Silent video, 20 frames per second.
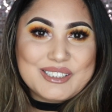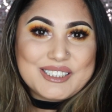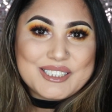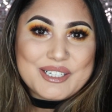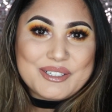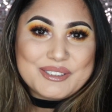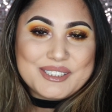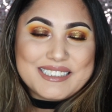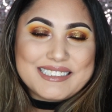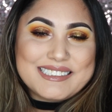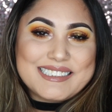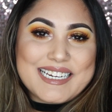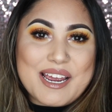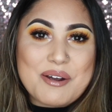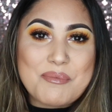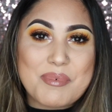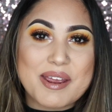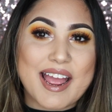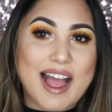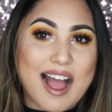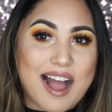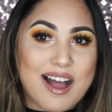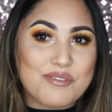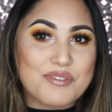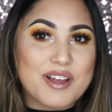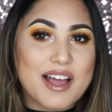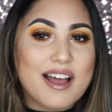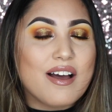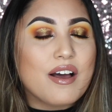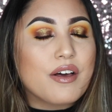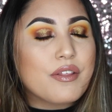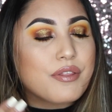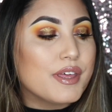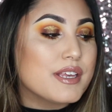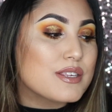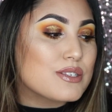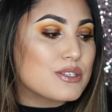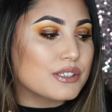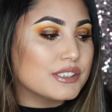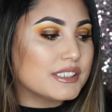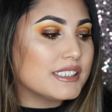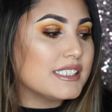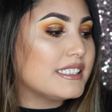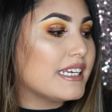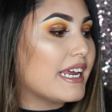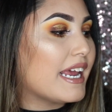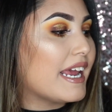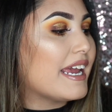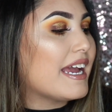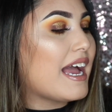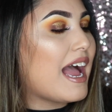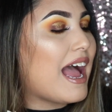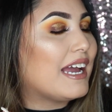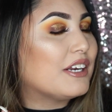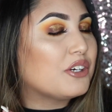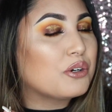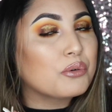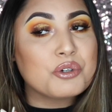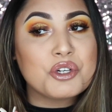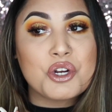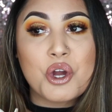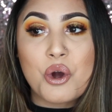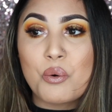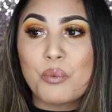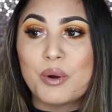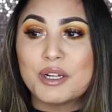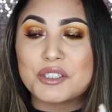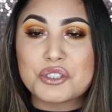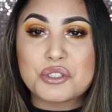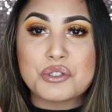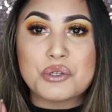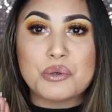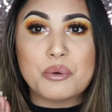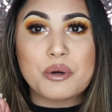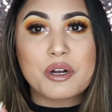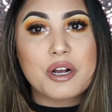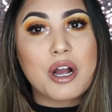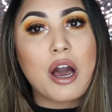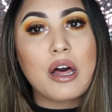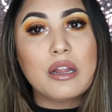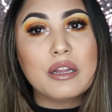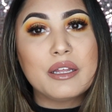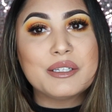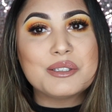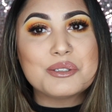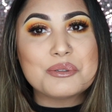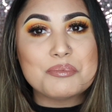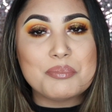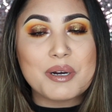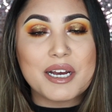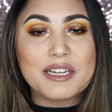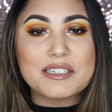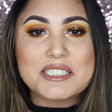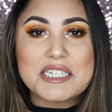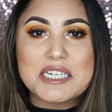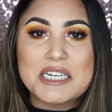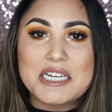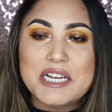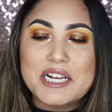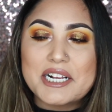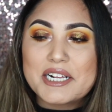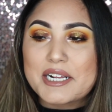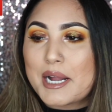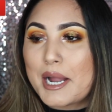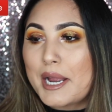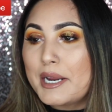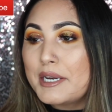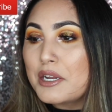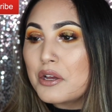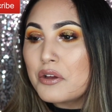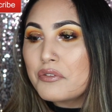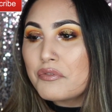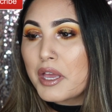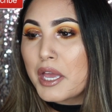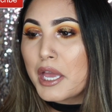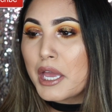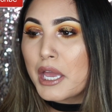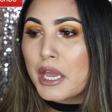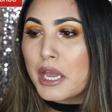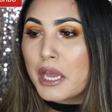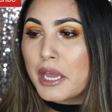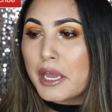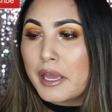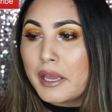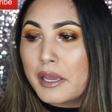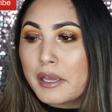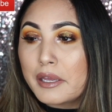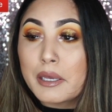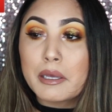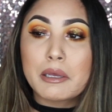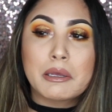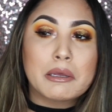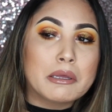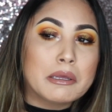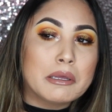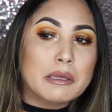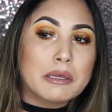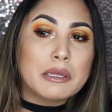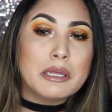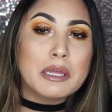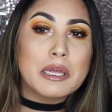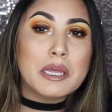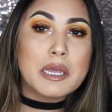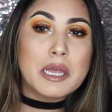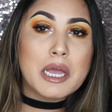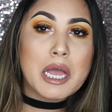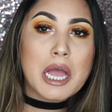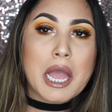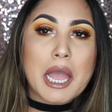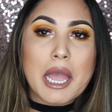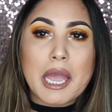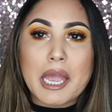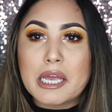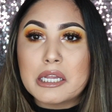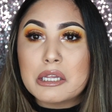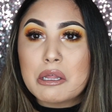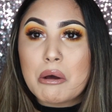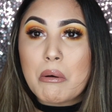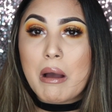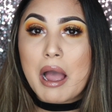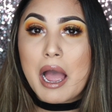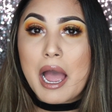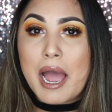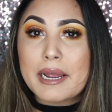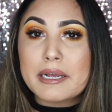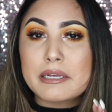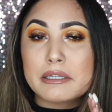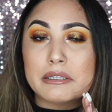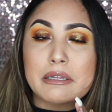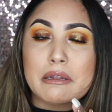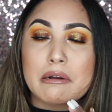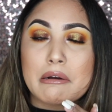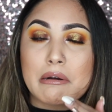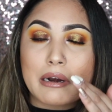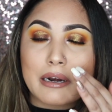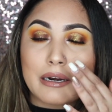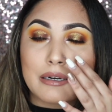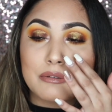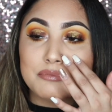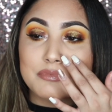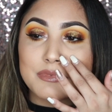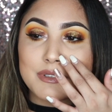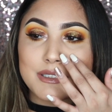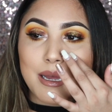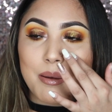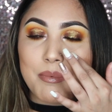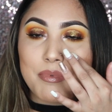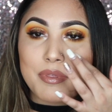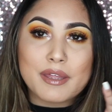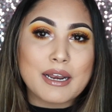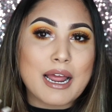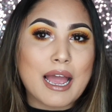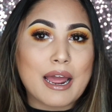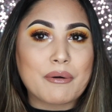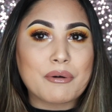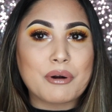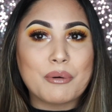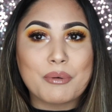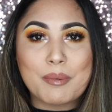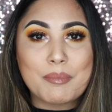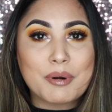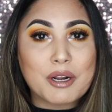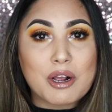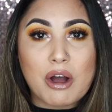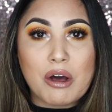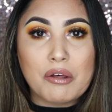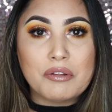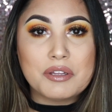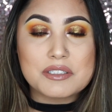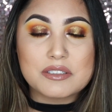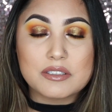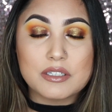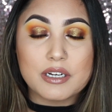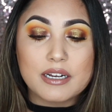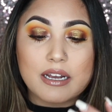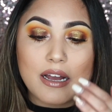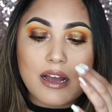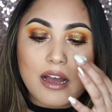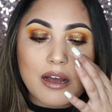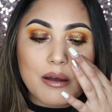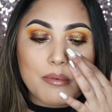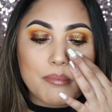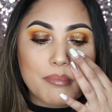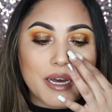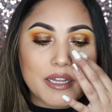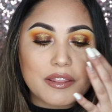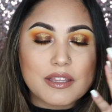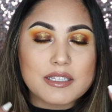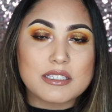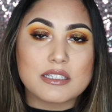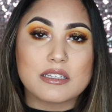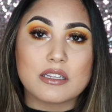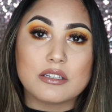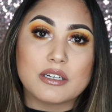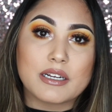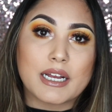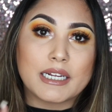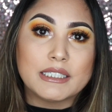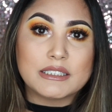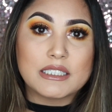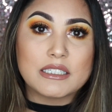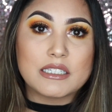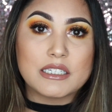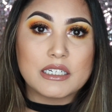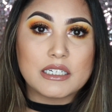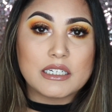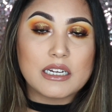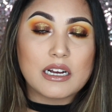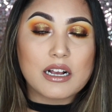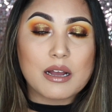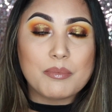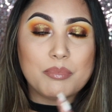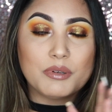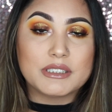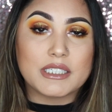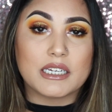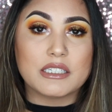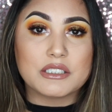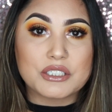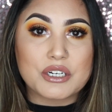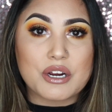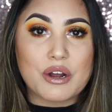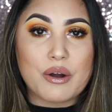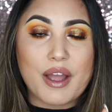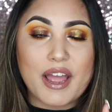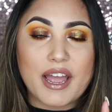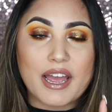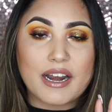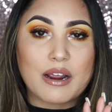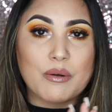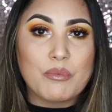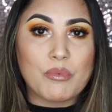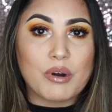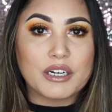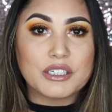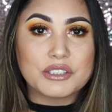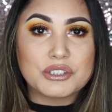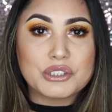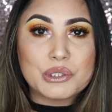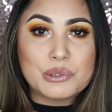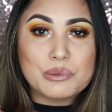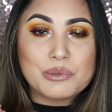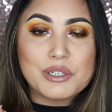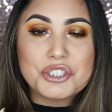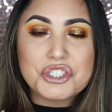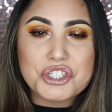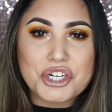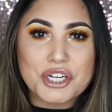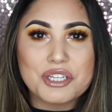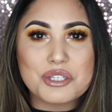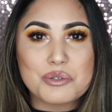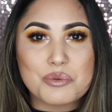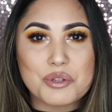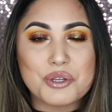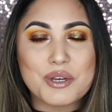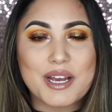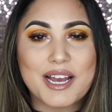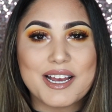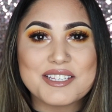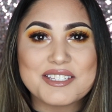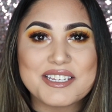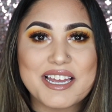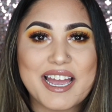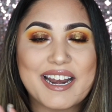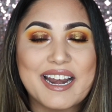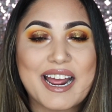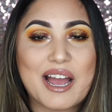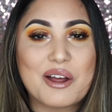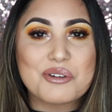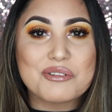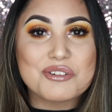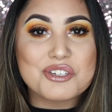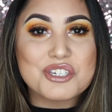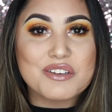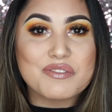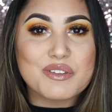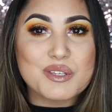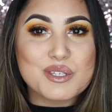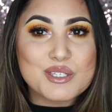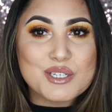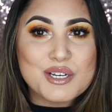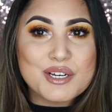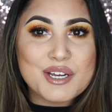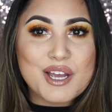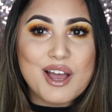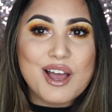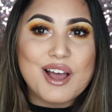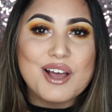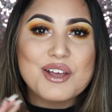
So today we have this look today. I don't know what to call it, but kind of a halo eye glitter something. I don't know what I'm gonna call this look, but this is the look I did a couple of days ago, and I wanted to share this with you guys and how to achieve this look.